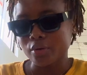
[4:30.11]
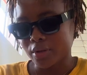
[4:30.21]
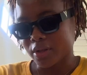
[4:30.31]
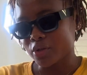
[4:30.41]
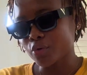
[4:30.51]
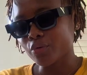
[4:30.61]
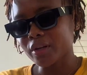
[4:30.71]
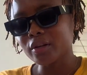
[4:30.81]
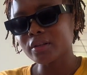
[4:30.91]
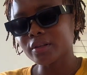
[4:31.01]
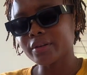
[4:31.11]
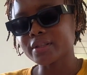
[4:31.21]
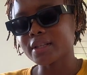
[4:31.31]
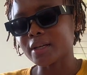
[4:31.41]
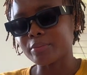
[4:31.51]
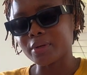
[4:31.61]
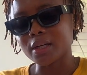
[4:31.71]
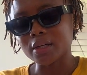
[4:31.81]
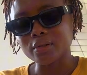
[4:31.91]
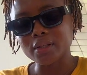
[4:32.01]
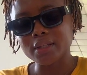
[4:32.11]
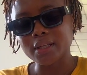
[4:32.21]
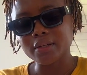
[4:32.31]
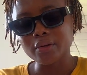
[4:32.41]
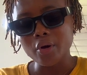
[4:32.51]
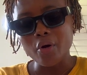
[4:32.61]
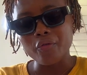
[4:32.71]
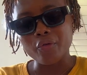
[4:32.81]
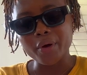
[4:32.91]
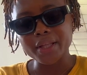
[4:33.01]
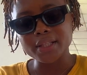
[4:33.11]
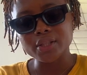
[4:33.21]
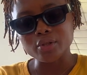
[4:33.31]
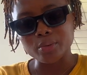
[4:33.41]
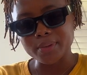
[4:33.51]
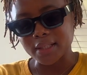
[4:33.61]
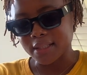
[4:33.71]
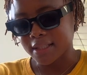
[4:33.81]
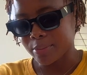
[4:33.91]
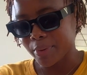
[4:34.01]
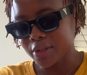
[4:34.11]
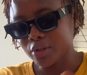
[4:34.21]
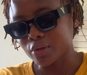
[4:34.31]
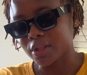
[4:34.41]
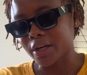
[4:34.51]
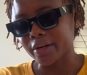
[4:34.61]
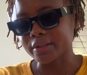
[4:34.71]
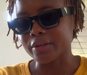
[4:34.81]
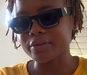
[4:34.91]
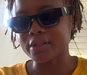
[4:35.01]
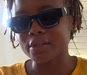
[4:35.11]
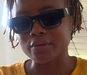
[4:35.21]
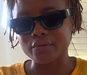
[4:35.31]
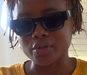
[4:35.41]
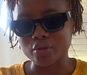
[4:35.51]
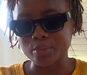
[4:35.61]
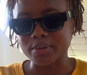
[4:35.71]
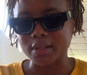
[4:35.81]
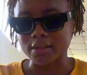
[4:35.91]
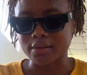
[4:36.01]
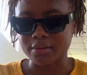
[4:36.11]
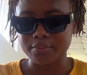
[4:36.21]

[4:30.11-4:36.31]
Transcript: Okay, so renal clearance can be calculated for any substance depending on the characteristics of the substance.